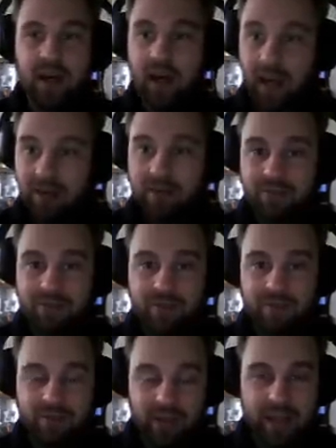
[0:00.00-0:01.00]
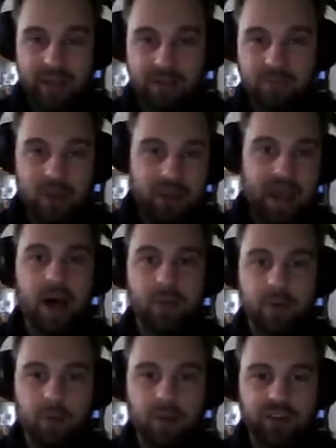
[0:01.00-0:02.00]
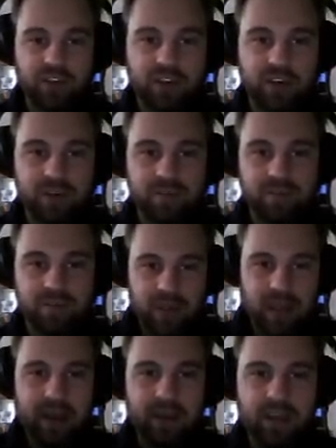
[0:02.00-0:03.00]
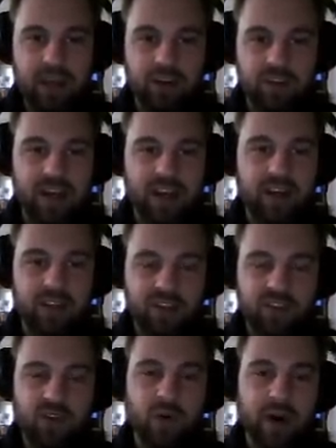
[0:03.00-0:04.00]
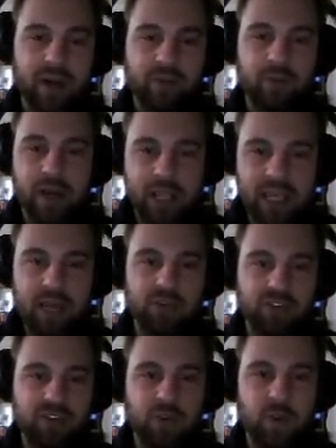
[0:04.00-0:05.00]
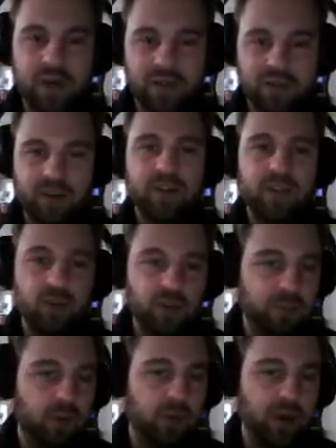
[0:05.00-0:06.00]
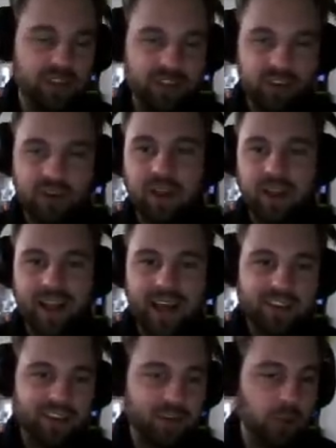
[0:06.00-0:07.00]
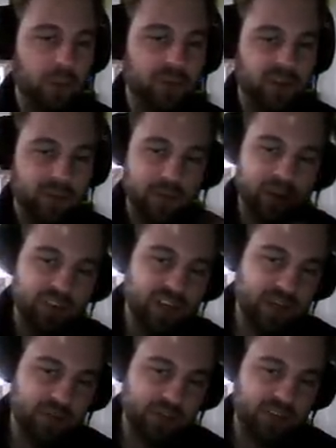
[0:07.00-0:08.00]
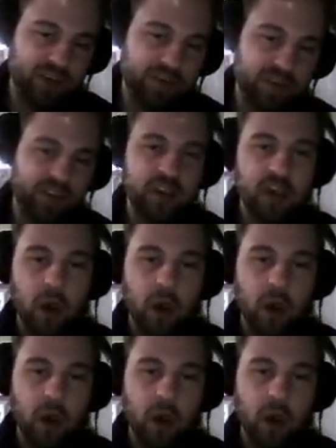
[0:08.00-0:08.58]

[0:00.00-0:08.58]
of playing with Albert Wesker, and it'll tell the story of what he was doing during those points, during the classic moments of the Resident Evil series,